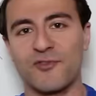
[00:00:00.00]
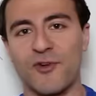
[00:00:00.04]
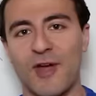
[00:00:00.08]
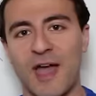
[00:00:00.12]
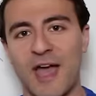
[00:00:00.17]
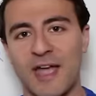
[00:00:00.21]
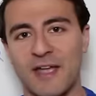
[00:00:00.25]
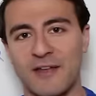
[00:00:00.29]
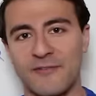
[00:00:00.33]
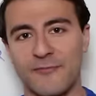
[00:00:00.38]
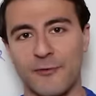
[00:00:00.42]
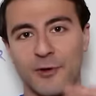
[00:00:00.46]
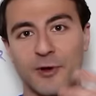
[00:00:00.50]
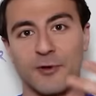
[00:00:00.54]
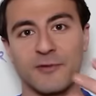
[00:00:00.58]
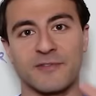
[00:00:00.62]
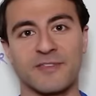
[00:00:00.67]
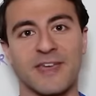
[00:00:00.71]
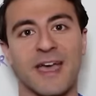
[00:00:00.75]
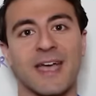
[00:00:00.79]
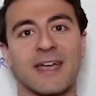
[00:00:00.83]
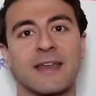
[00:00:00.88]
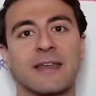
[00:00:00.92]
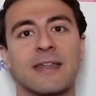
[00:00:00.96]
drag and for your
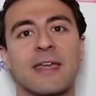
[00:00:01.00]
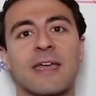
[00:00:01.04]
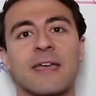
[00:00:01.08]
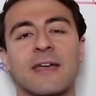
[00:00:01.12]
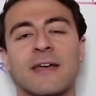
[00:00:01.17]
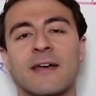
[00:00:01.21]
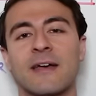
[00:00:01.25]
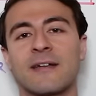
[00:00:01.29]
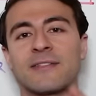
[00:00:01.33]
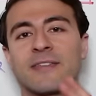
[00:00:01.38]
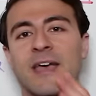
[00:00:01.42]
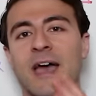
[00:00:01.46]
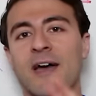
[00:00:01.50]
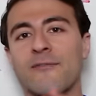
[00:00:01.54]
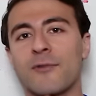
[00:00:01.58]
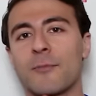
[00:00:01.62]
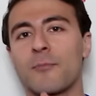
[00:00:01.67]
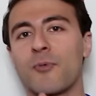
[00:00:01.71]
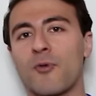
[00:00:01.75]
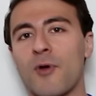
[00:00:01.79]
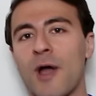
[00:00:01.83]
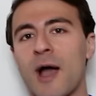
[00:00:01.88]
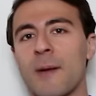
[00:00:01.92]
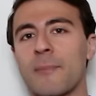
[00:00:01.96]
technique to have a
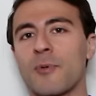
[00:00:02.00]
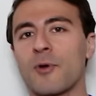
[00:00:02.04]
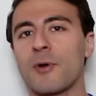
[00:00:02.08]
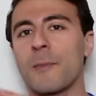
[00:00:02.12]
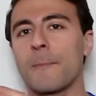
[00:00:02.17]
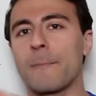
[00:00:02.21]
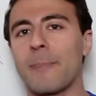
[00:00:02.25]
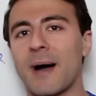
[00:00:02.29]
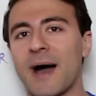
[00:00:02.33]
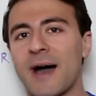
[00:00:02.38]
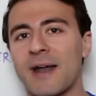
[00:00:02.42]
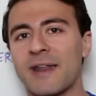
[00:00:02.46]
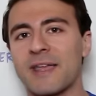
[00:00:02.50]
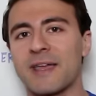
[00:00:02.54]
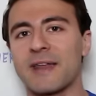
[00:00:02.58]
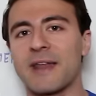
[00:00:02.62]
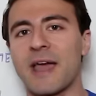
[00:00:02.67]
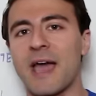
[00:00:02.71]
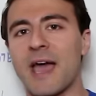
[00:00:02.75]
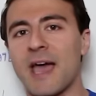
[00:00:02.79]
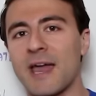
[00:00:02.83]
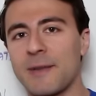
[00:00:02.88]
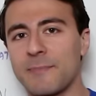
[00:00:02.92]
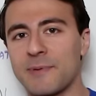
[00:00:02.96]
proper body
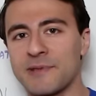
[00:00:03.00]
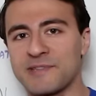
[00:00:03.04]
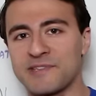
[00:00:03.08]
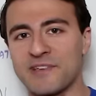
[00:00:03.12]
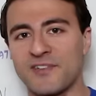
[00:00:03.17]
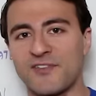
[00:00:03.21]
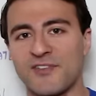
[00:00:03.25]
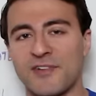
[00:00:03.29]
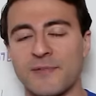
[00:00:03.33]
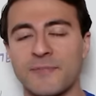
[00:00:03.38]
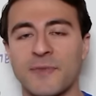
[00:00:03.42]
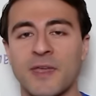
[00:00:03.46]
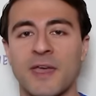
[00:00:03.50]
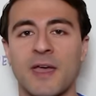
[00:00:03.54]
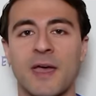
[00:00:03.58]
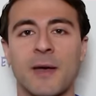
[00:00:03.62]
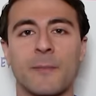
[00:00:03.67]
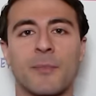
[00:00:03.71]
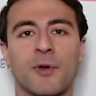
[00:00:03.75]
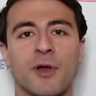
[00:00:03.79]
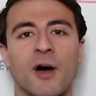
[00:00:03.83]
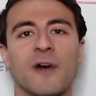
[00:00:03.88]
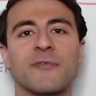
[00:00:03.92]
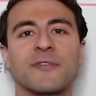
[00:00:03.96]
and head position,
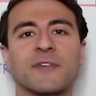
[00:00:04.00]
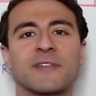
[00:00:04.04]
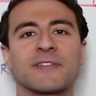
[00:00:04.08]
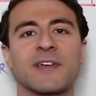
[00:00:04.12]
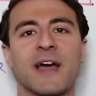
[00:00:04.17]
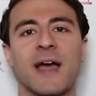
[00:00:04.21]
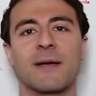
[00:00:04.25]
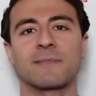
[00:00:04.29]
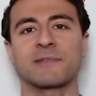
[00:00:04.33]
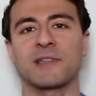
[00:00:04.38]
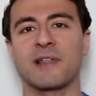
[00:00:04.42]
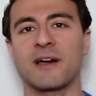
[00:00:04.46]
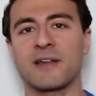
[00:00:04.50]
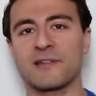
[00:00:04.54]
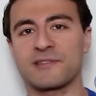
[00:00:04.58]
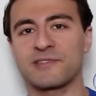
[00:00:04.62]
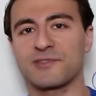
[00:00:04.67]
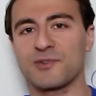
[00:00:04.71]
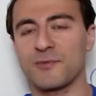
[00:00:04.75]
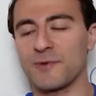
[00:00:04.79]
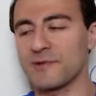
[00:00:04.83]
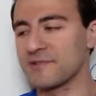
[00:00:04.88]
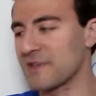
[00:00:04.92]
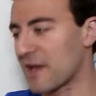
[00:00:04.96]
but oftentimes a lot of
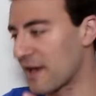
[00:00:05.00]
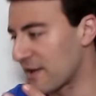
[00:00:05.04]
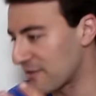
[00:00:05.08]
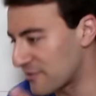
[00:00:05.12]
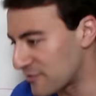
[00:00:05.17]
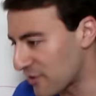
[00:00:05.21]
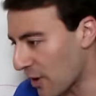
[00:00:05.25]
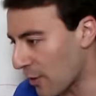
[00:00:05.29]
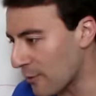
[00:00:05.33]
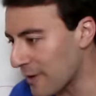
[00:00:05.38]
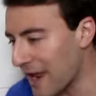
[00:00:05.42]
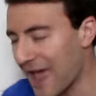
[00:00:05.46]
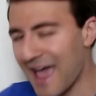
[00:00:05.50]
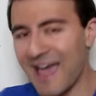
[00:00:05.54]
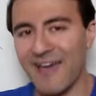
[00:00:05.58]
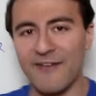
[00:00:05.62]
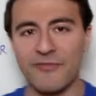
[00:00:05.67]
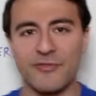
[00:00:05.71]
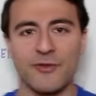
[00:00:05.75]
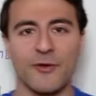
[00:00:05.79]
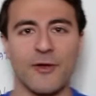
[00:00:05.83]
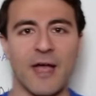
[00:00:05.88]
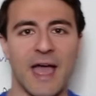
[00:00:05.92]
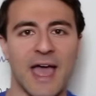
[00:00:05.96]
swimmers don't
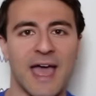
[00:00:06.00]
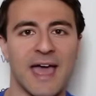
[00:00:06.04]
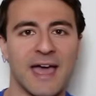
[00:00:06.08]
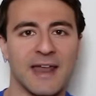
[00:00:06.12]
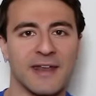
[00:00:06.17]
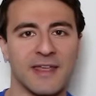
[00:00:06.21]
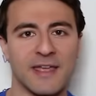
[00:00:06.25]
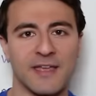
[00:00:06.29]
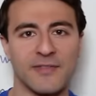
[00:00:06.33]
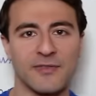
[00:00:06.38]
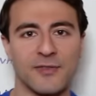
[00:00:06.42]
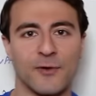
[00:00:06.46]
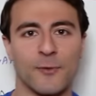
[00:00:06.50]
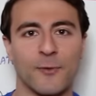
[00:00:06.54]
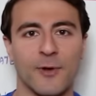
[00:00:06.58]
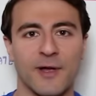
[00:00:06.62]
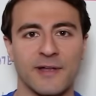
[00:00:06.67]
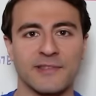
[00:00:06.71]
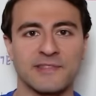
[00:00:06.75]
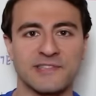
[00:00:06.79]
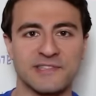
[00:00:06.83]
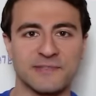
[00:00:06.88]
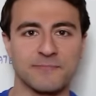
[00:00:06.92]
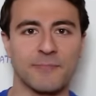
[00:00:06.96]
have their head in the
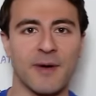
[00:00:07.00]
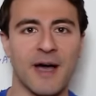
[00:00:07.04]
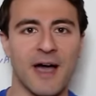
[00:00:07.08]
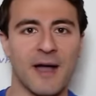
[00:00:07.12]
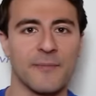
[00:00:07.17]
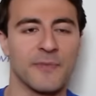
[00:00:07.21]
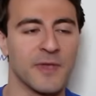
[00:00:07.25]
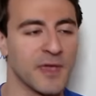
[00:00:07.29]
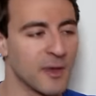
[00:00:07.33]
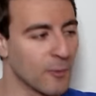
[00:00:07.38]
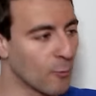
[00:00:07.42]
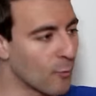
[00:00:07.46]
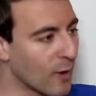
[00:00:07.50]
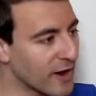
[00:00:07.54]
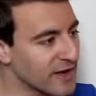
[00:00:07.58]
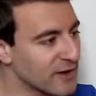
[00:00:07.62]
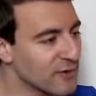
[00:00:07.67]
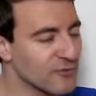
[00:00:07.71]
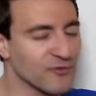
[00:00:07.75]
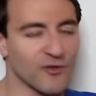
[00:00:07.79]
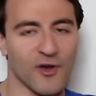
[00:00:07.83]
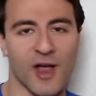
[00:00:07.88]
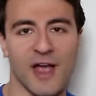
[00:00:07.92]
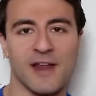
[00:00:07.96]
right spot when
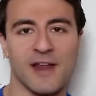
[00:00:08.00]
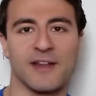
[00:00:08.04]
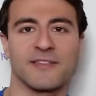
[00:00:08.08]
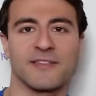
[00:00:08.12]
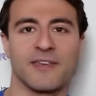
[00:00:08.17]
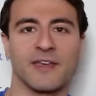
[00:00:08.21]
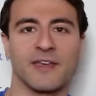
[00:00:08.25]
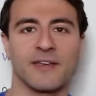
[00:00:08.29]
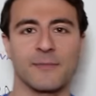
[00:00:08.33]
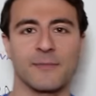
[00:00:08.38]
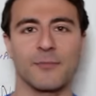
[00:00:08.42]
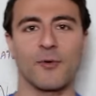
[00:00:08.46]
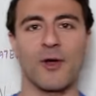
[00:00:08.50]
you're trying to take a